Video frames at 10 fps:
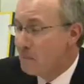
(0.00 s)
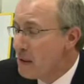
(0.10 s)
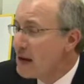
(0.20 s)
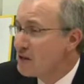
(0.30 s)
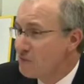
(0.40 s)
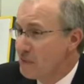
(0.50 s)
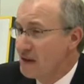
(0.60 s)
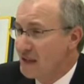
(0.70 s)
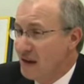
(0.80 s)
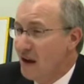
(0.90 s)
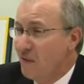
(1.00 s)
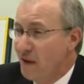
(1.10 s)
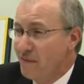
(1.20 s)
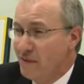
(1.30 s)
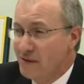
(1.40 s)
biggest reason,
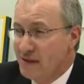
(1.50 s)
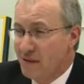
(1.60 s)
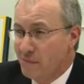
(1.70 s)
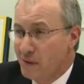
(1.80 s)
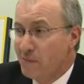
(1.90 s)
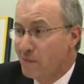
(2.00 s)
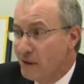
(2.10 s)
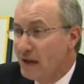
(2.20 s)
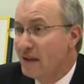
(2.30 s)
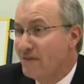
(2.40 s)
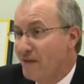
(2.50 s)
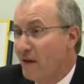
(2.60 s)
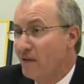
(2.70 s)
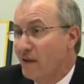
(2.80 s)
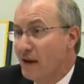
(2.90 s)
however, is that we really
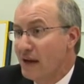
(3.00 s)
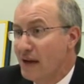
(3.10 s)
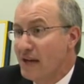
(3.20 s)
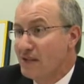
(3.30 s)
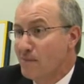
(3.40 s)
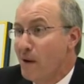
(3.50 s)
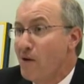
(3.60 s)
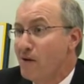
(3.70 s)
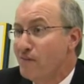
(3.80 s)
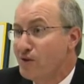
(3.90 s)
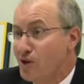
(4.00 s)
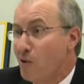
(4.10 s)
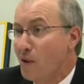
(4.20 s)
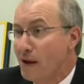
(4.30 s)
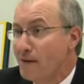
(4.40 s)
felt like it's a part of
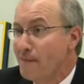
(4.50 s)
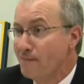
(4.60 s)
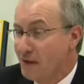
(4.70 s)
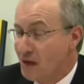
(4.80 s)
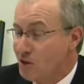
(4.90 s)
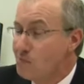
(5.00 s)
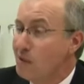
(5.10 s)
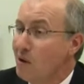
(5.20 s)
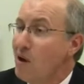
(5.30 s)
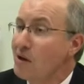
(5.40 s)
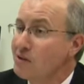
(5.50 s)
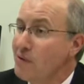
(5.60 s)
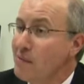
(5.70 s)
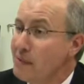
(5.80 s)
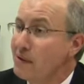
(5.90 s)
showing that you belong
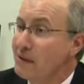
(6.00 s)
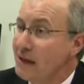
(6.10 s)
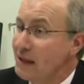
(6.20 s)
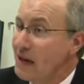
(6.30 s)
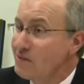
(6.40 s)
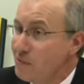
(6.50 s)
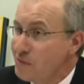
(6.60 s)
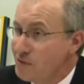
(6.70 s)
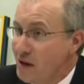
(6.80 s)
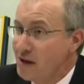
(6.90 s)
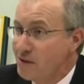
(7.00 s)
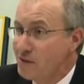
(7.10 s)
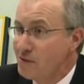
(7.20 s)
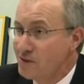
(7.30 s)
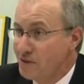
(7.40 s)
to our building, and that's what we're trying to
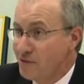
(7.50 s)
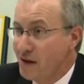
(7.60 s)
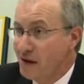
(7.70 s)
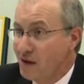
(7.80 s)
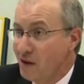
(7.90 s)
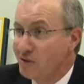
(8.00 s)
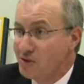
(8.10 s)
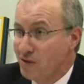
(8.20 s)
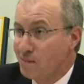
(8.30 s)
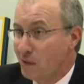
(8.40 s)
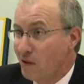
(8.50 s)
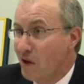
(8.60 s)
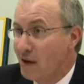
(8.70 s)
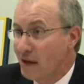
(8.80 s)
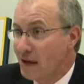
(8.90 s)
do is to create a culture of
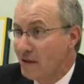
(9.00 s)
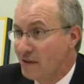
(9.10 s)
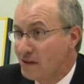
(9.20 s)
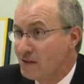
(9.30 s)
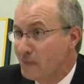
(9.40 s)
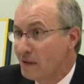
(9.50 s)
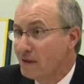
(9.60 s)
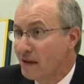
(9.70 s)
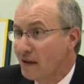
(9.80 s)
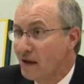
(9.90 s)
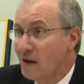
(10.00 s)
belonging here in this building.